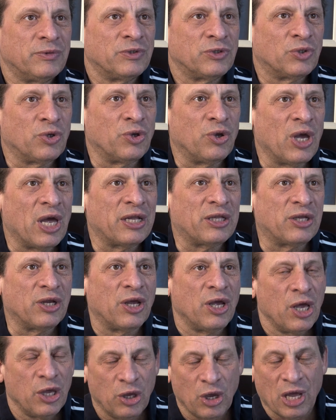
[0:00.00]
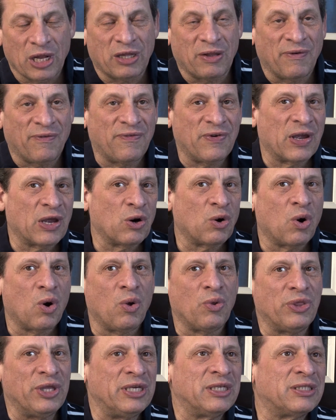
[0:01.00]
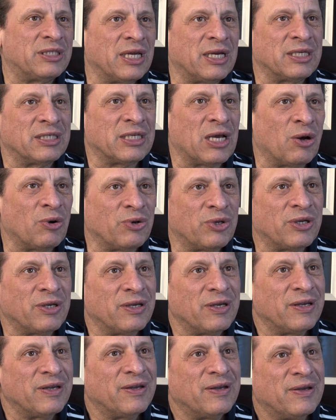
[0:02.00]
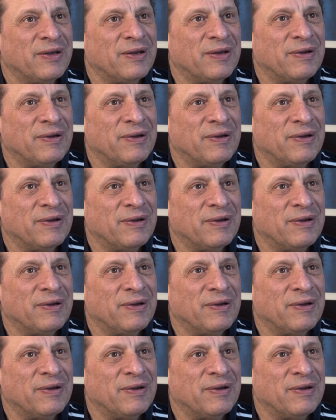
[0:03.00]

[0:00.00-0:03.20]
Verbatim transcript: So you have to you have to figure all these things out.